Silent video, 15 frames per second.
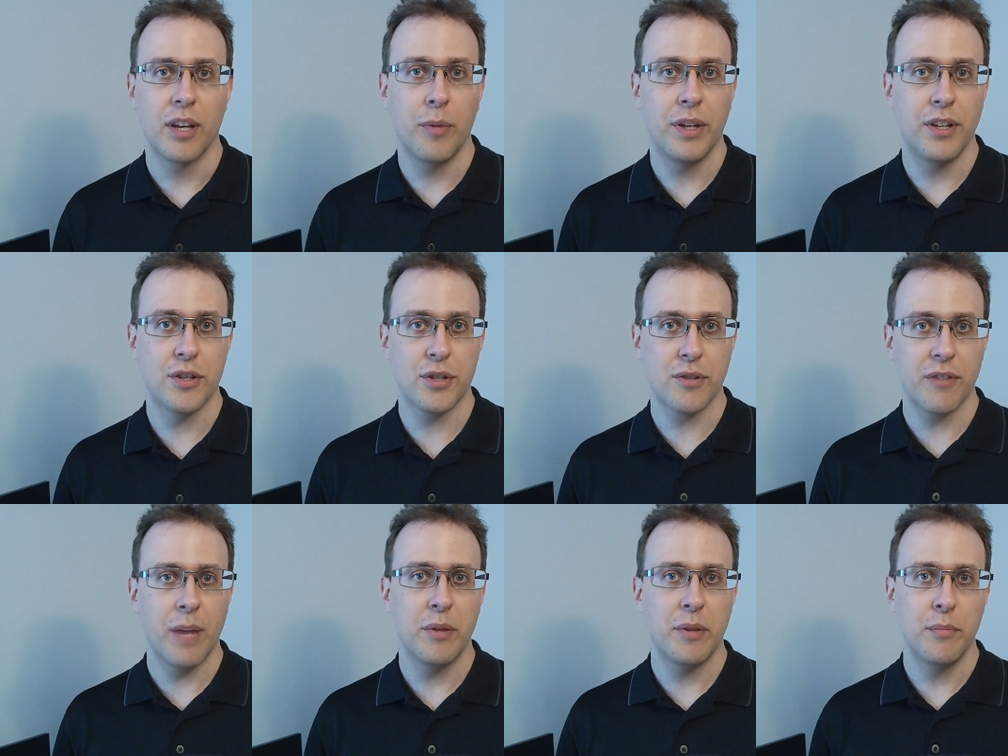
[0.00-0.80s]
can we
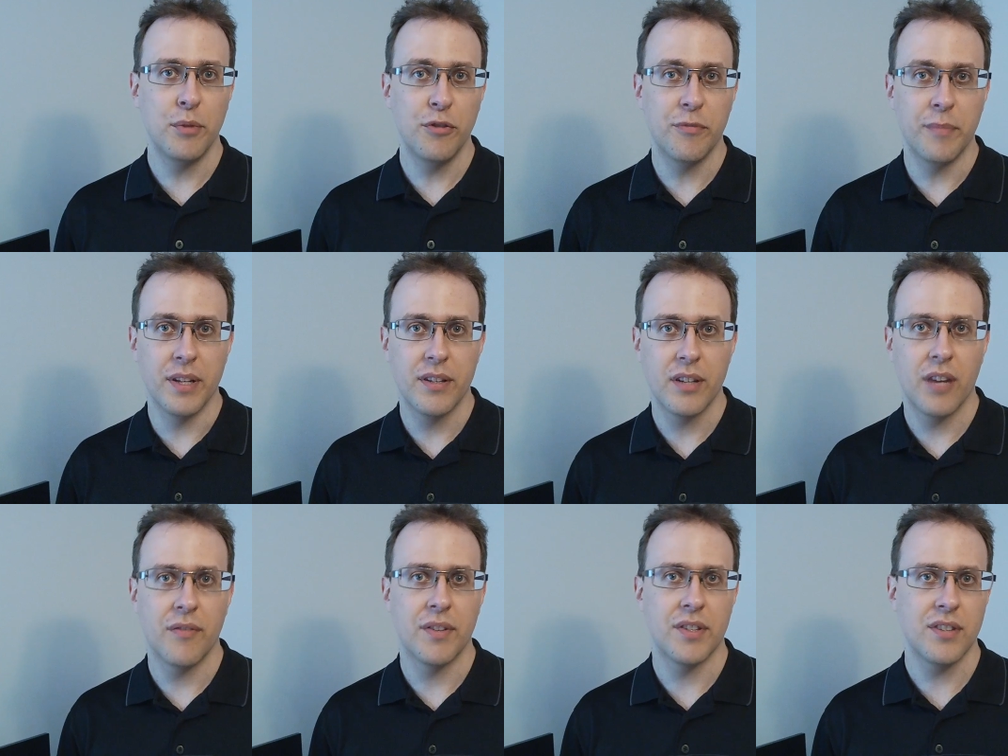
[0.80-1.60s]
describe the movement
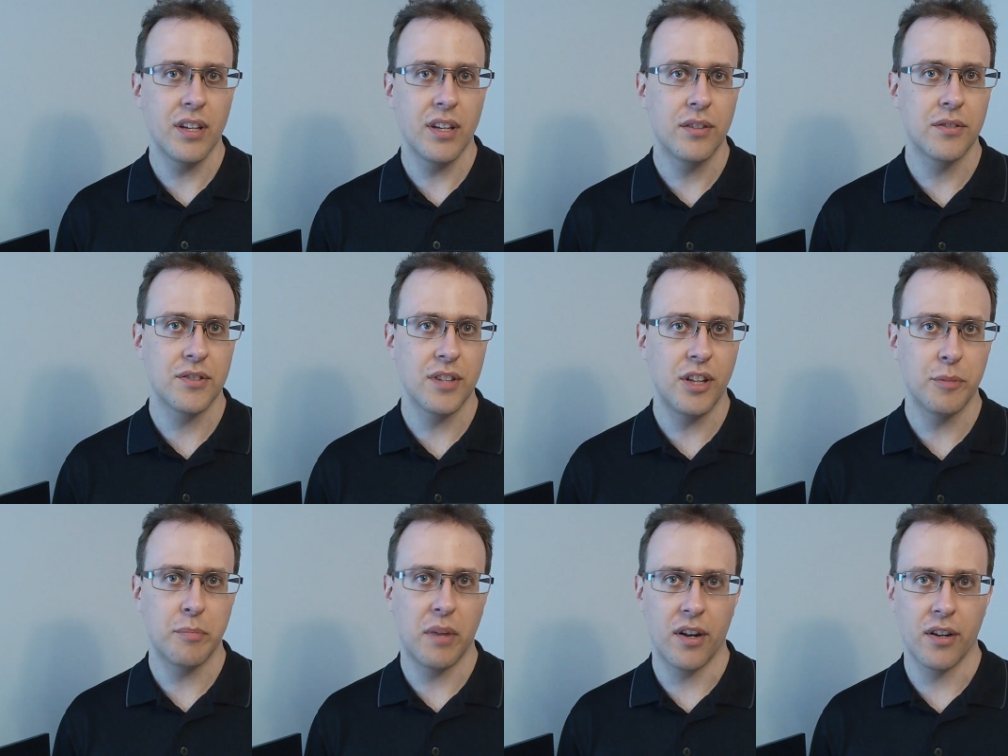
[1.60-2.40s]
of a single
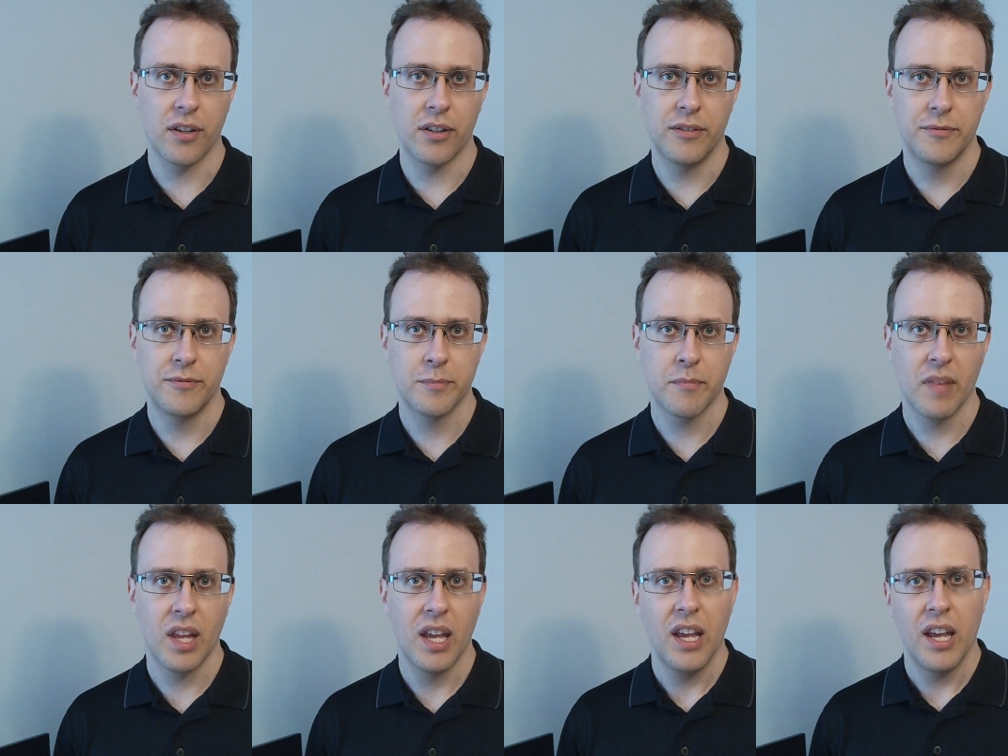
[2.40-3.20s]
salt particle?
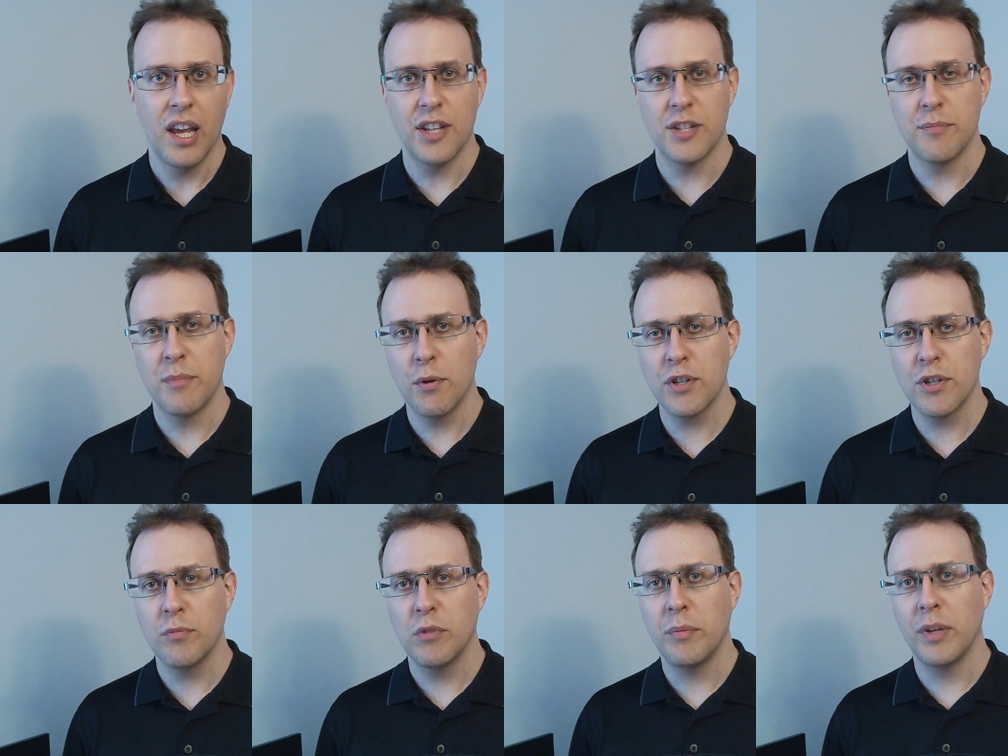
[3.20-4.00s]
Its
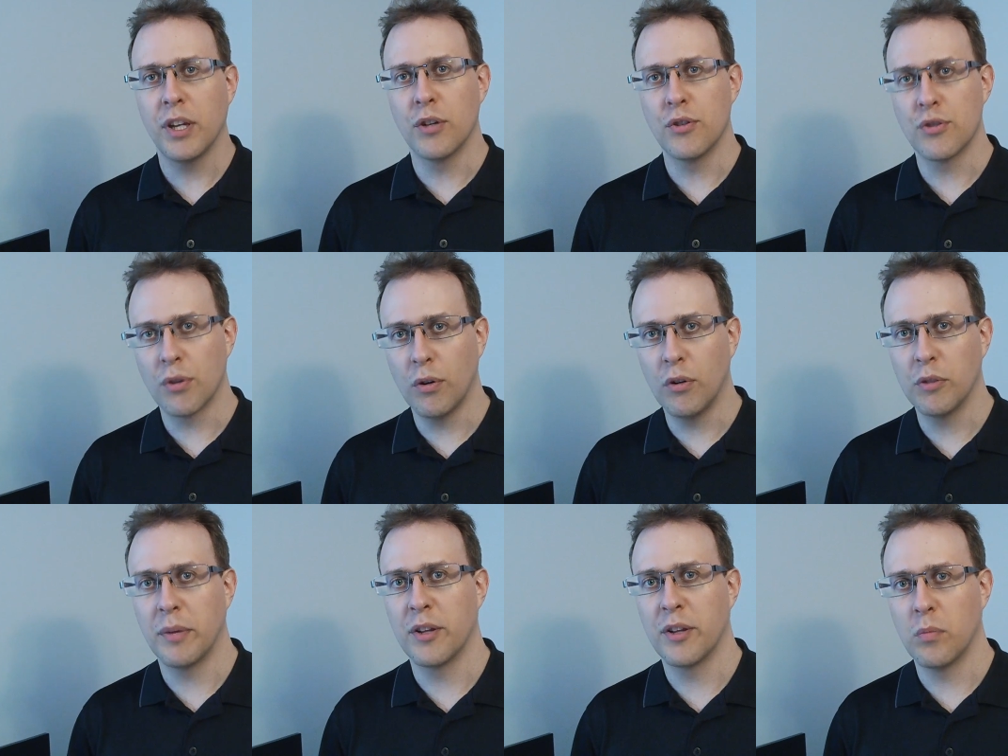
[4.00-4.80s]
motion will be
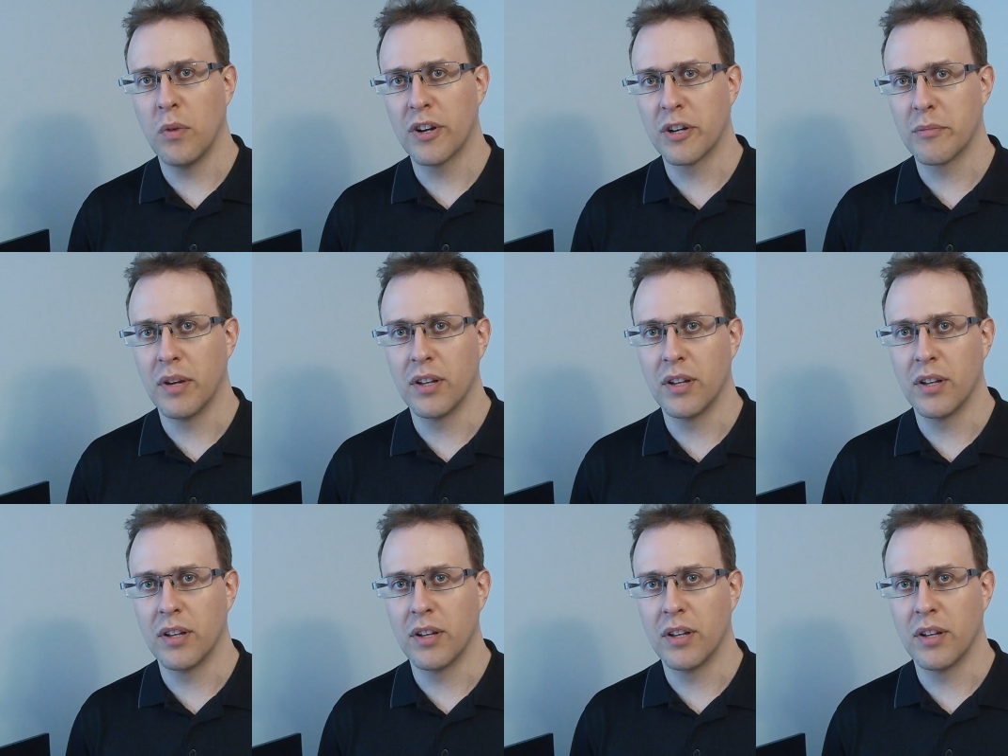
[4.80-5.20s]
controlled by the water